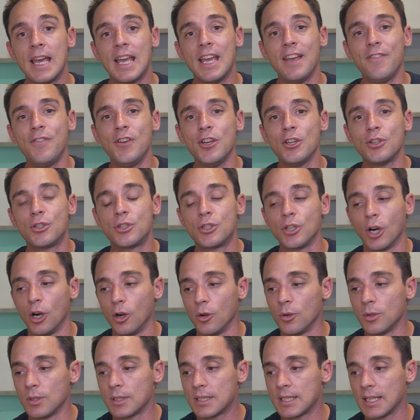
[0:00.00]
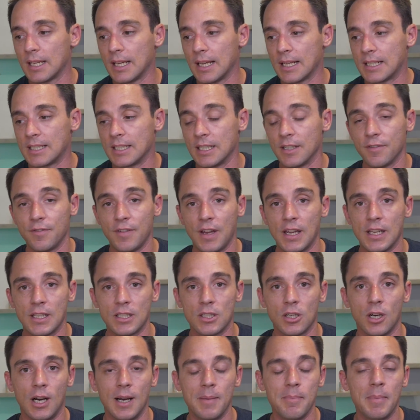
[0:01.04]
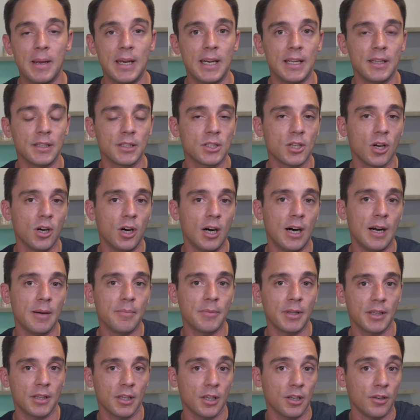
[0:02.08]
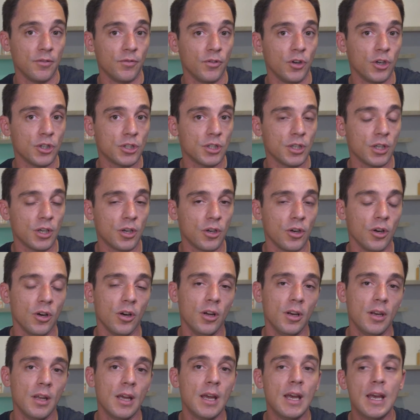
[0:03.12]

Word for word: If you don't select an event time, meaning the time that the conversion occurred,